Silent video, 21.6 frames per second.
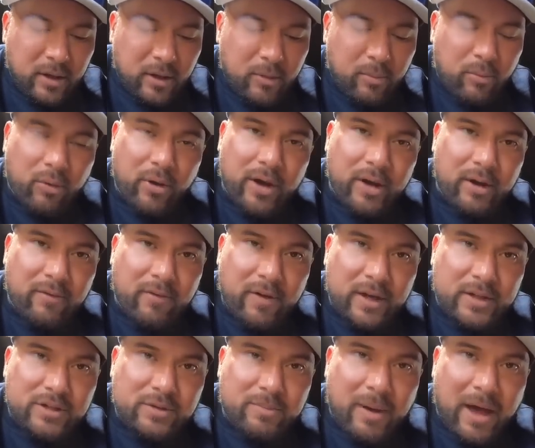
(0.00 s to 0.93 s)

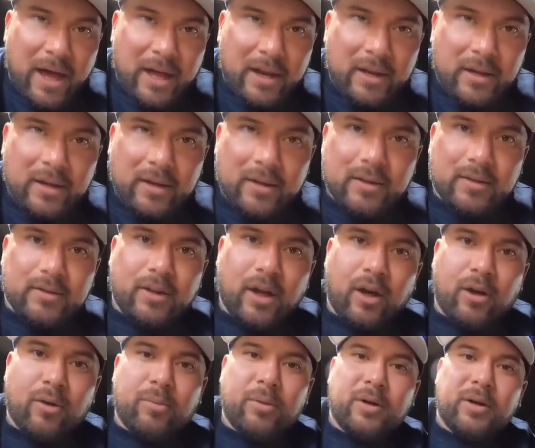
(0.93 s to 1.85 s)
Marinovich, man. He's
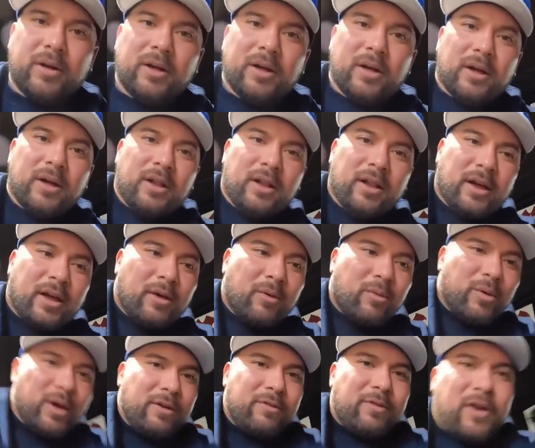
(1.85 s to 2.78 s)
dope. Look at
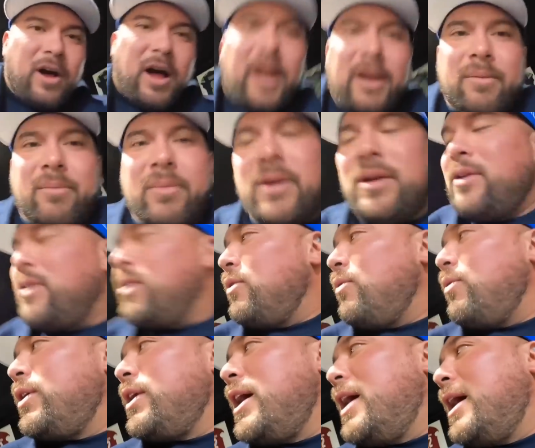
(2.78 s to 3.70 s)
Reef calling me.
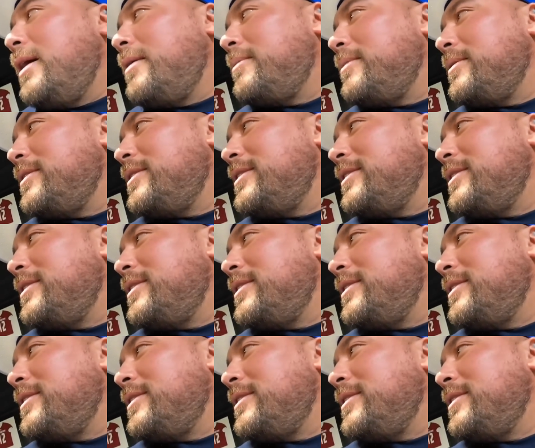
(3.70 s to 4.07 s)
What up?